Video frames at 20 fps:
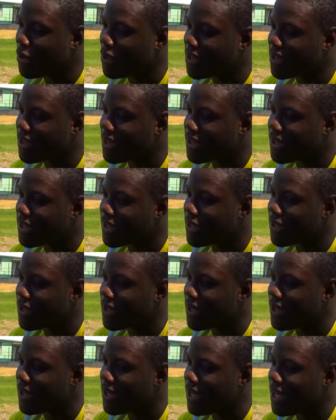But
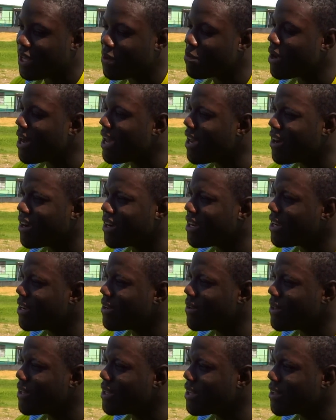in my heart,
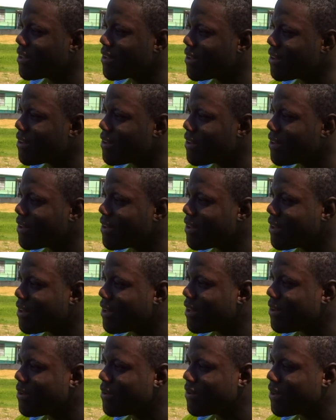I don't think so.
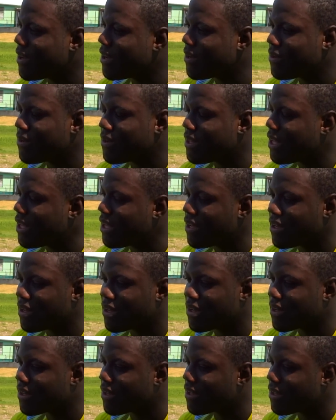I don't
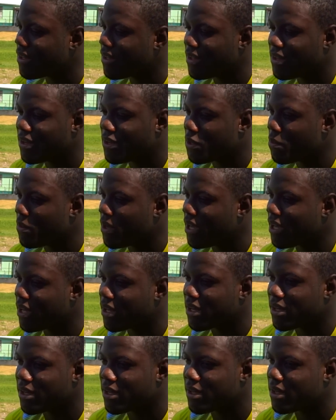think
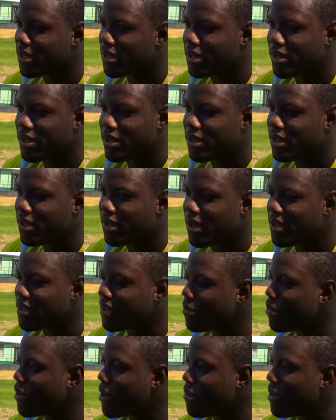Jamaica
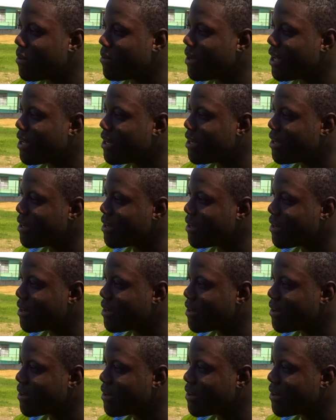has a problem like that.